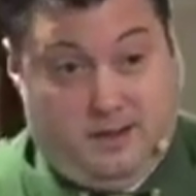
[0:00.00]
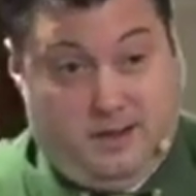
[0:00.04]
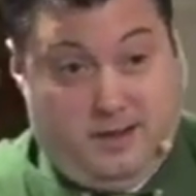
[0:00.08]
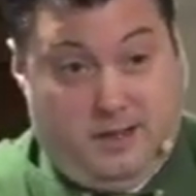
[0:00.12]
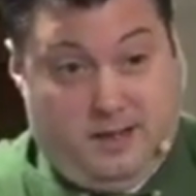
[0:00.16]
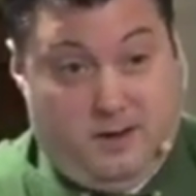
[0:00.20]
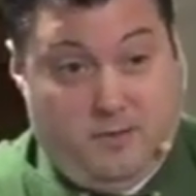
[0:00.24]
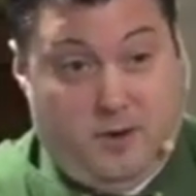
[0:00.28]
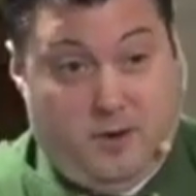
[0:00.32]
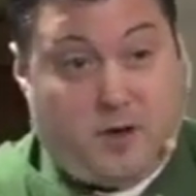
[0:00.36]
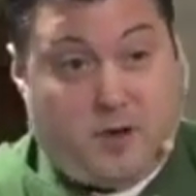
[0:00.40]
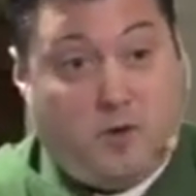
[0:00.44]

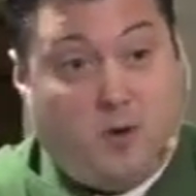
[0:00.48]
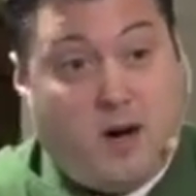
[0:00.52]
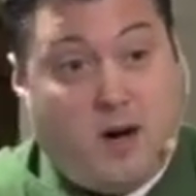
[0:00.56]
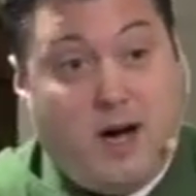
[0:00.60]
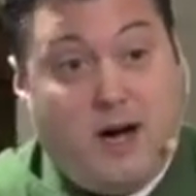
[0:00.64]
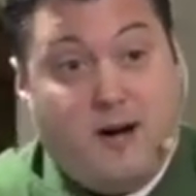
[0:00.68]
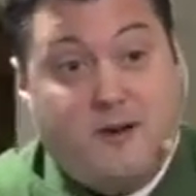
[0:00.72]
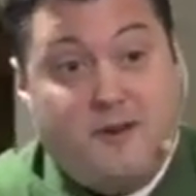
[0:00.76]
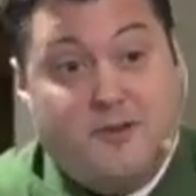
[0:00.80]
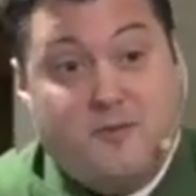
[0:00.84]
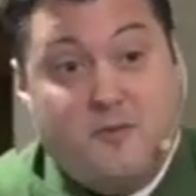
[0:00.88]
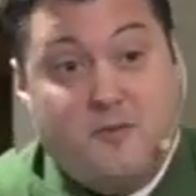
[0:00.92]
It
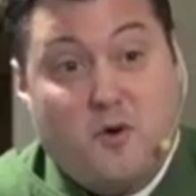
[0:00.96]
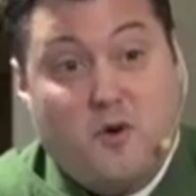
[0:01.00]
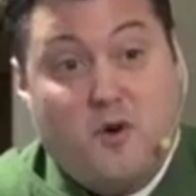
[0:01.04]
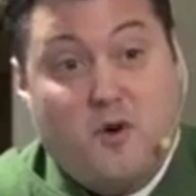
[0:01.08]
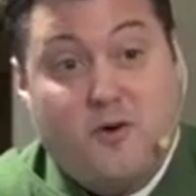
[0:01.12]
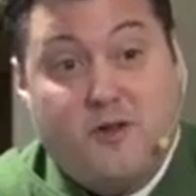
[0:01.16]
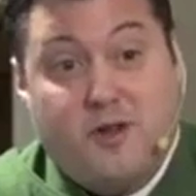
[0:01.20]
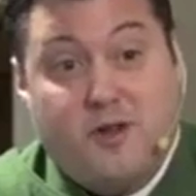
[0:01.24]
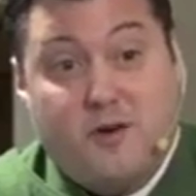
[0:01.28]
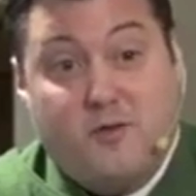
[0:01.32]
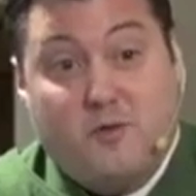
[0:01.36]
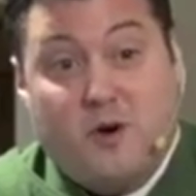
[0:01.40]
requires more
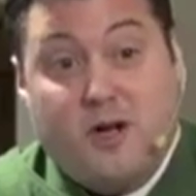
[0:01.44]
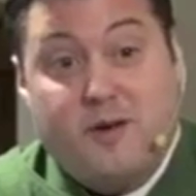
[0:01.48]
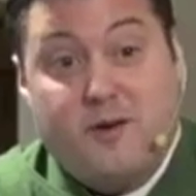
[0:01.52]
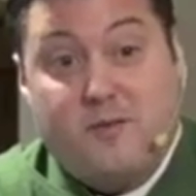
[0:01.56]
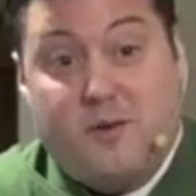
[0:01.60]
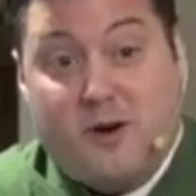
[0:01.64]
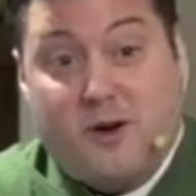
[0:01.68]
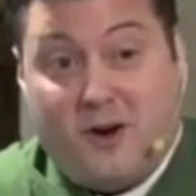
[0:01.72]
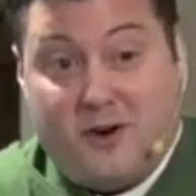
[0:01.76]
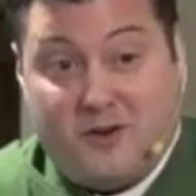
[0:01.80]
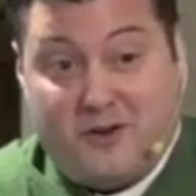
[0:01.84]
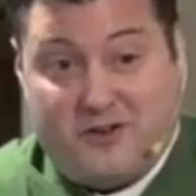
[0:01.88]
than one
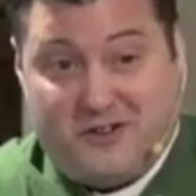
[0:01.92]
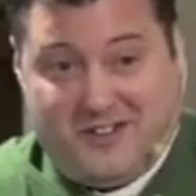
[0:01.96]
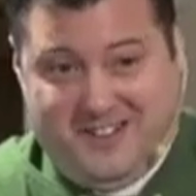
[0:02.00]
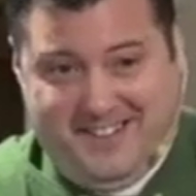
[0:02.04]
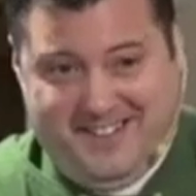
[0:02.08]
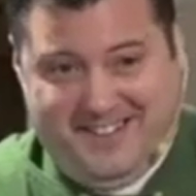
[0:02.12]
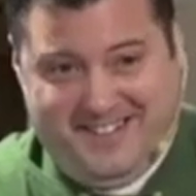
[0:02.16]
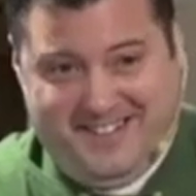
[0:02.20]
person.